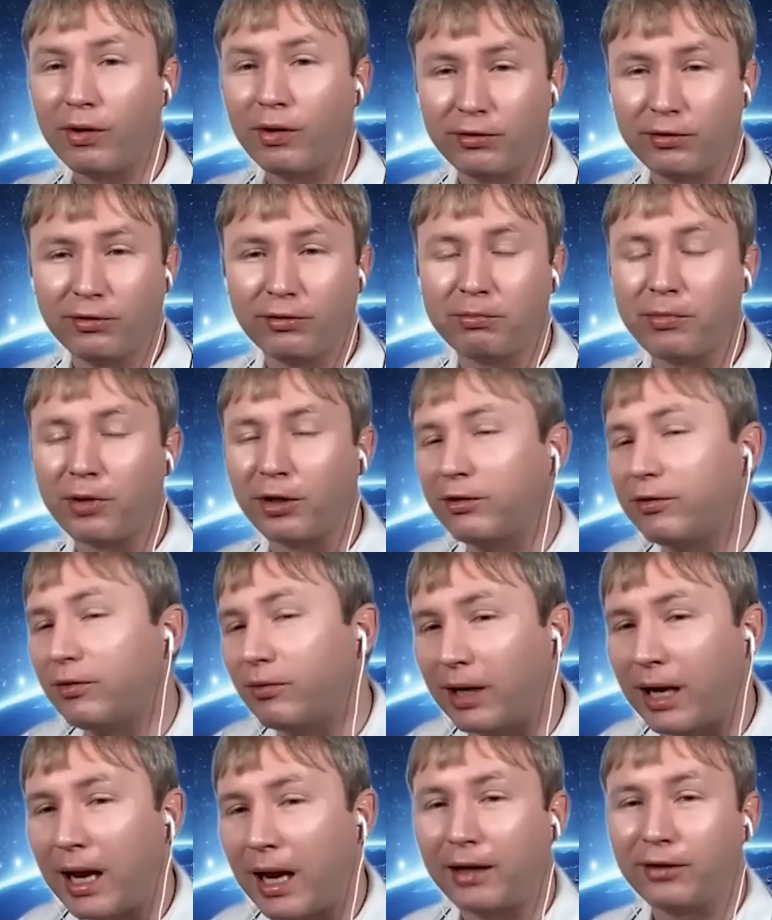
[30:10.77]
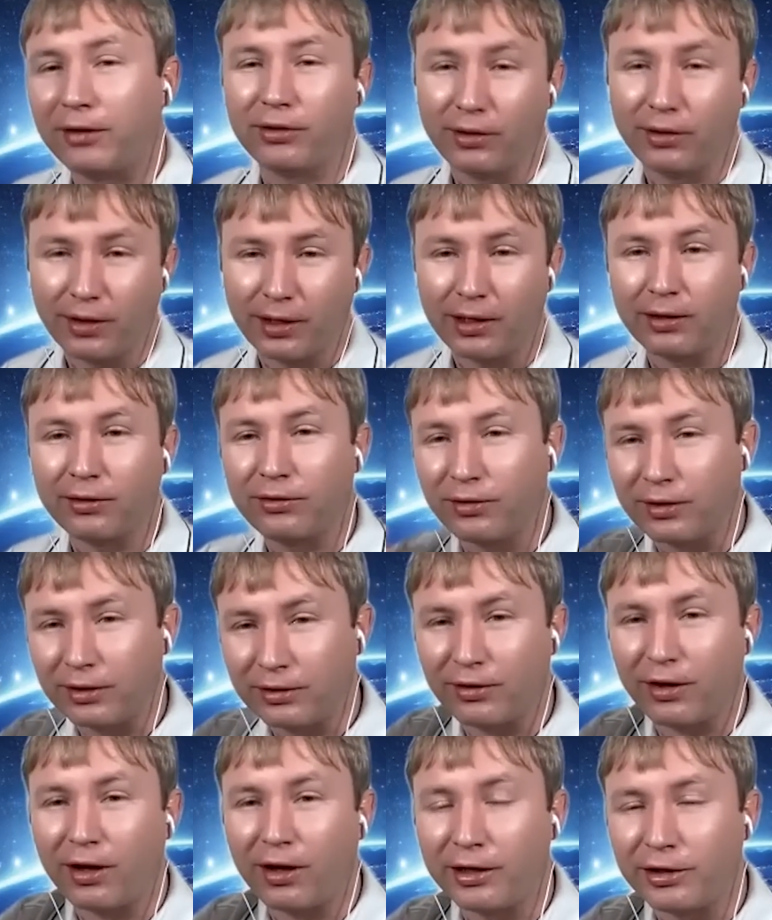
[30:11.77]
It's just it's a relaxing thing. It's
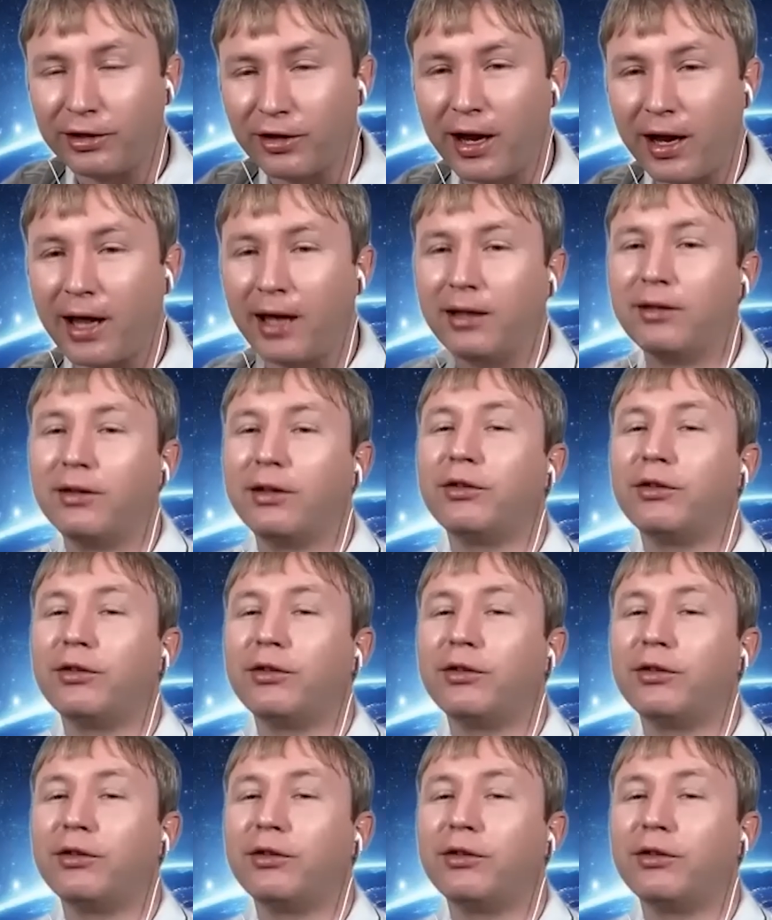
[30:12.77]
it's all in your head.